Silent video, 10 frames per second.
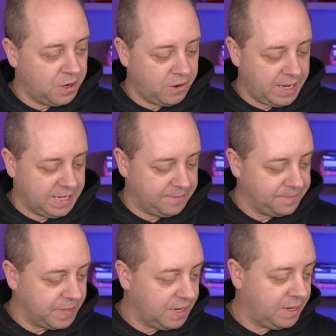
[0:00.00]
right.
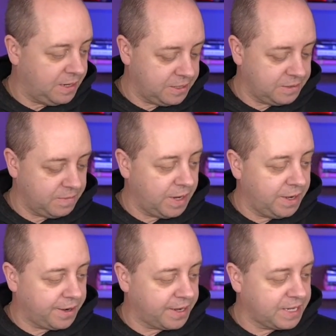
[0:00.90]

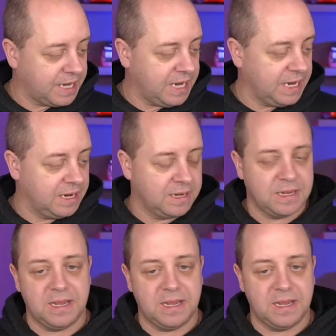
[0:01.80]
Another thing